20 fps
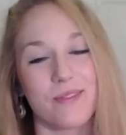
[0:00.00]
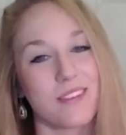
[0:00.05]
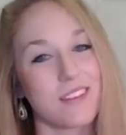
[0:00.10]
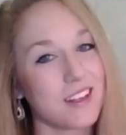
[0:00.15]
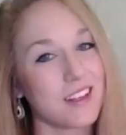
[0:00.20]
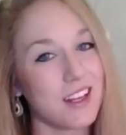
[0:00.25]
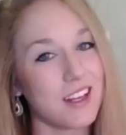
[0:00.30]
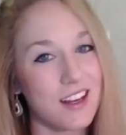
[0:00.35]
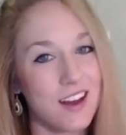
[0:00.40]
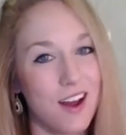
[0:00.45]

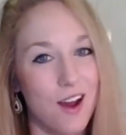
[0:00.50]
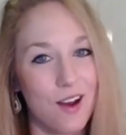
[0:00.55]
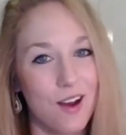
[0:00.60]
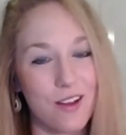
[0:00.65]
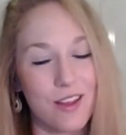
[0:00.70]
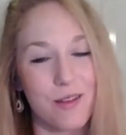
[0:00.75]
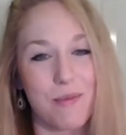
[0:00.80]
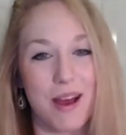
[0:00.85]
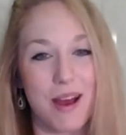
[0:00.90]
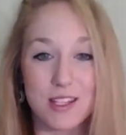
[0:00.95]

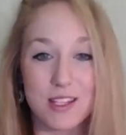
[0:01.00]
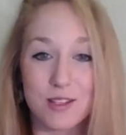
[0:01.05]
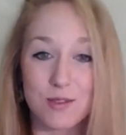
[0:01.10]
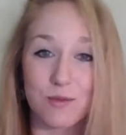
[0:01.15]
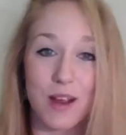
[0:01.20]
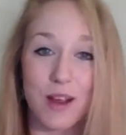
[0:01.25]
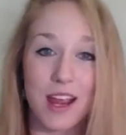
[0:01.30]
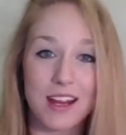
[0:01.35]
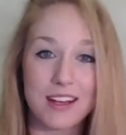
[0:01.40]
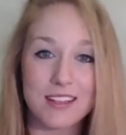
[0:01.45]
the best
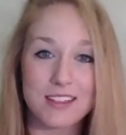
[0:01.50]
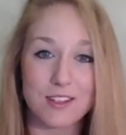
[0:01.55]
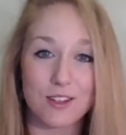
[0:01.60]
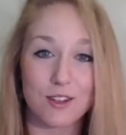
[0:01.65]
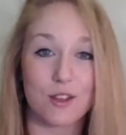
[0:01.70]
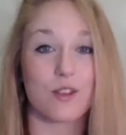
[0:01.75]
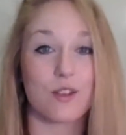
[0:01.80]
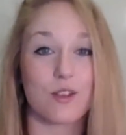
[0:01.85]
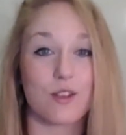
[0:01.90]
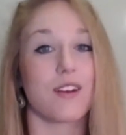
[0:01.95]
way
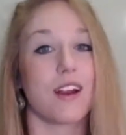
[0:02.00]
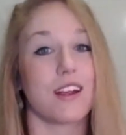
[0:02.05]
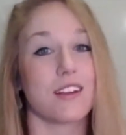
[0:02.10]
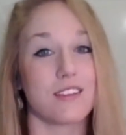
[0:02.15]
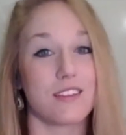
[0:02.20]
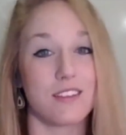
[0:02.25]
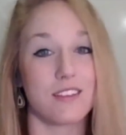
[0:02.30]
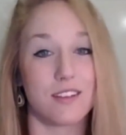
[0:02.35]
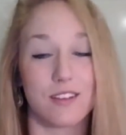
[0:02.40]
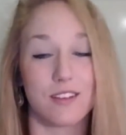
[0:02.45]
to
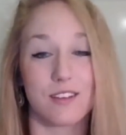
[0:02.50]
create